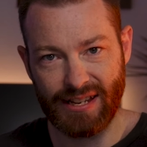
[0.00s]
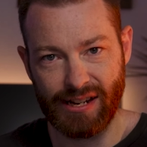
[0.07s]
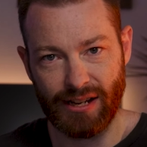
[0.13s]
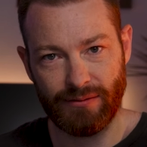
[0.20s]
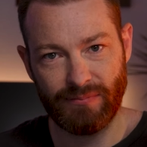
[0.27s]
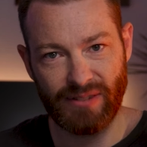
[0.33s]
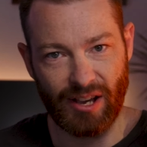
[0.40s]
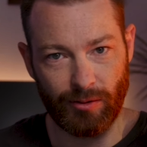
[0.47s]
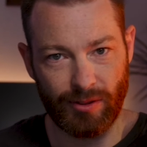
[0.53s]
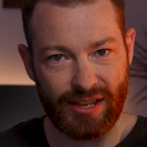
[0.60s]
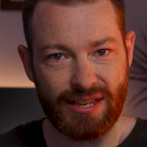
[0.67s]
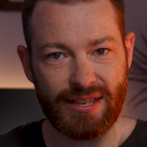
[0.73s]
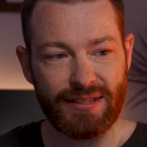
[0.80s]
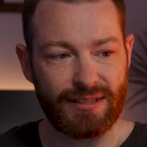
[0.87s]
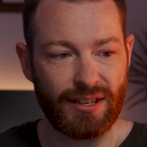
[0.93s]
here. Now
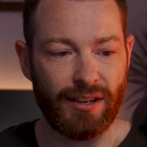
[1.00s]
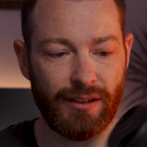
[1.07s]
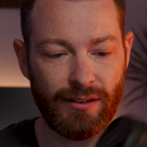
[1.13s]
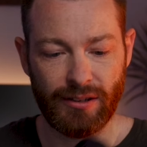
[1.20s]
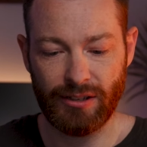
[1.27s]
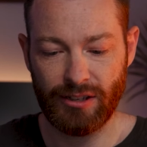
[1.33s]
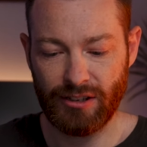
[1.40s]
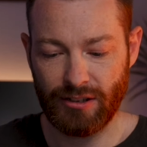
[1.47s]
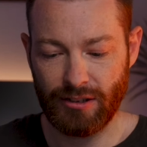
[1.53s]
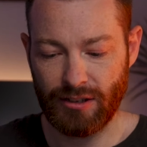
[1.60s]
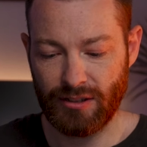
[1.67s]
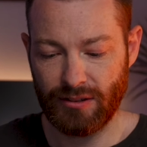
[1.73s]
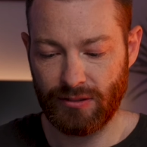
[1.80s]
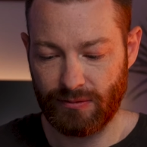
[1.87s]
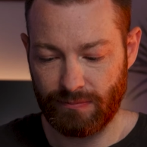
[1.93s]
these are,
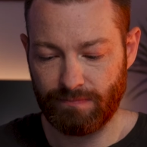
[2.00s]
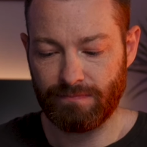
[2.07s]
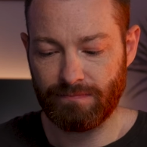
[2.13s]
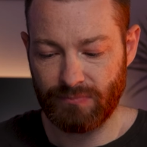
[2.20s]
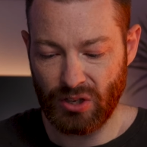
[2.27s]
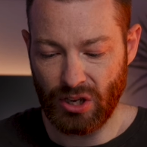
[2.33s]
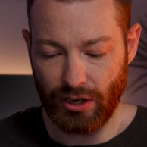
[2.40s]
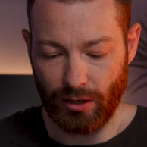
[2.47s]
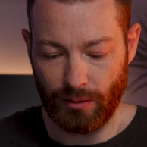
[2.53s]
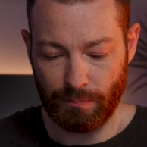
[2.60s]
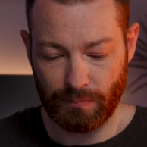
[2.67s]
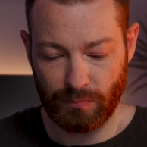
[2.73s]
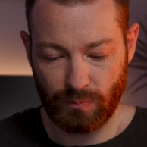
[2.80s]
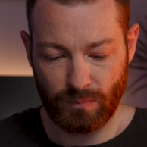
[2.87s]
you know,